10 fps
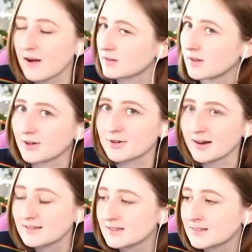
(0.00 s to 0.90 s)
house lot
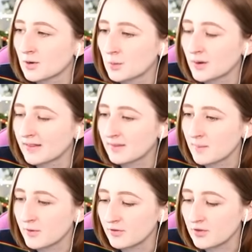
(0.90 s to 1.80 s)
traits, they're really the
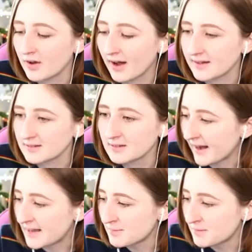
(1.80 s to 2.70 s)
move, you guys.
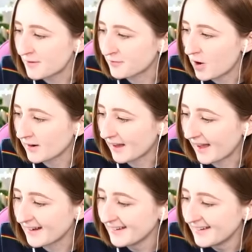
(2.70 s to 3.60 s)
I can breed my frog
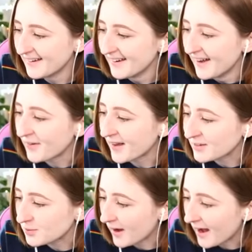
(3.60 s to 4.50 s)
again.
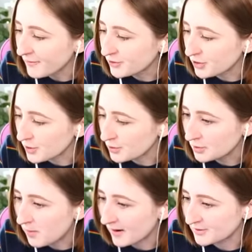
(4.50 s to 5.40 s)
Okay, so I have two
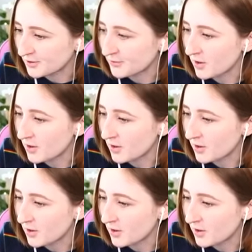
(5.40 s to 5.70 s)
spotted dirt